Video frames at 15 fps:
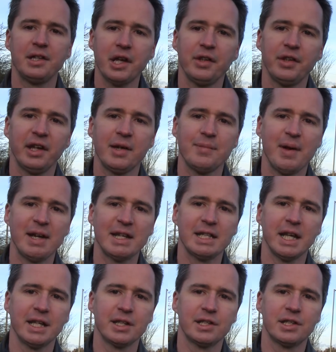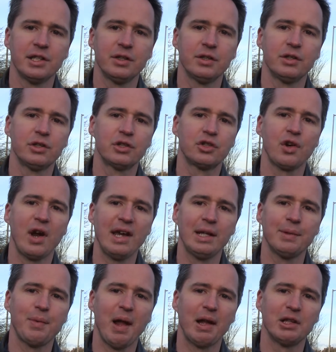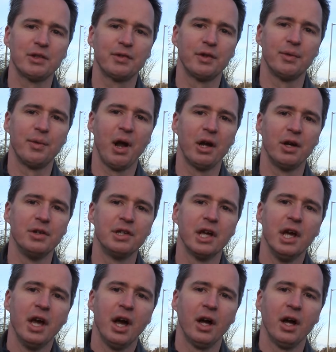don't think it makes sense to constrain the plans for the road